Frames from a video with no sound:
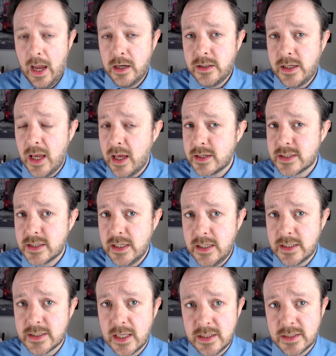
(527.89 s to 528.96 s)
And yet,
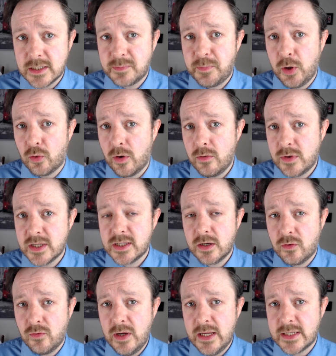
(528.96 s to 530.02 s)
the Census Bureau
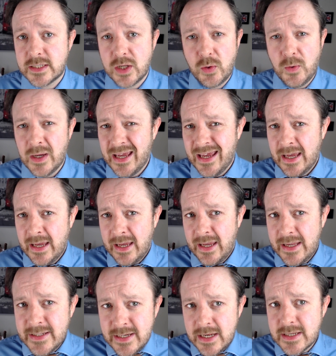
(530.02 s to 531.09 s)
disagrees. So
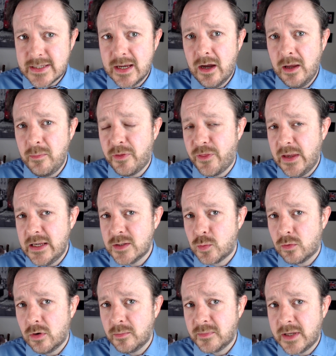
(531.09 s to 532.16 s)
isn't it time things
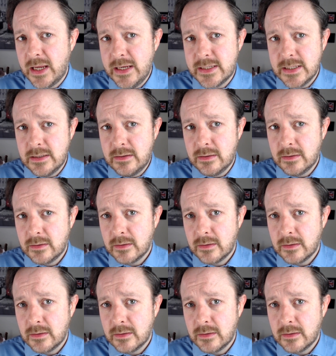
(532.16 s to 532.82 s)
were updated?